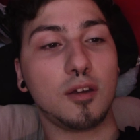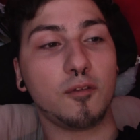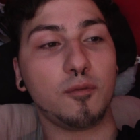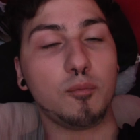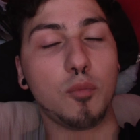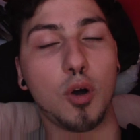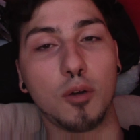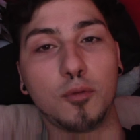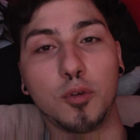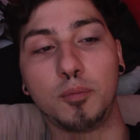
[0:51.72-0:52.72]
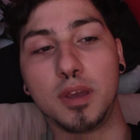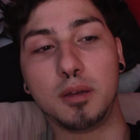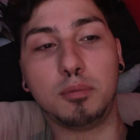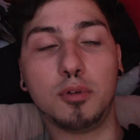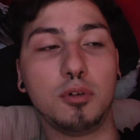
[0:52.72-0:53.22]
of Marvel
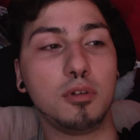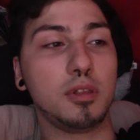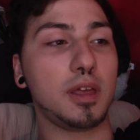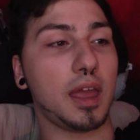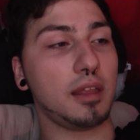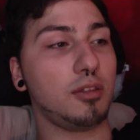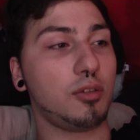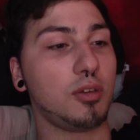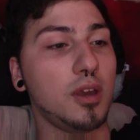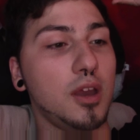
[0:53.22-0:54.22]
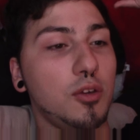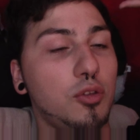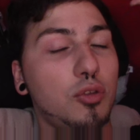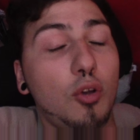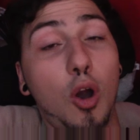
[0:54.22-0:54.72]
people and
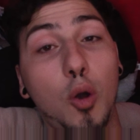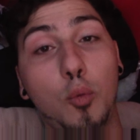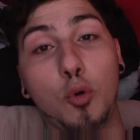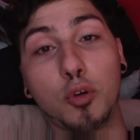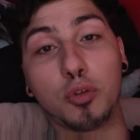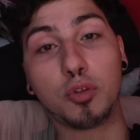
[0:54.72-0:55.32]
Star Wars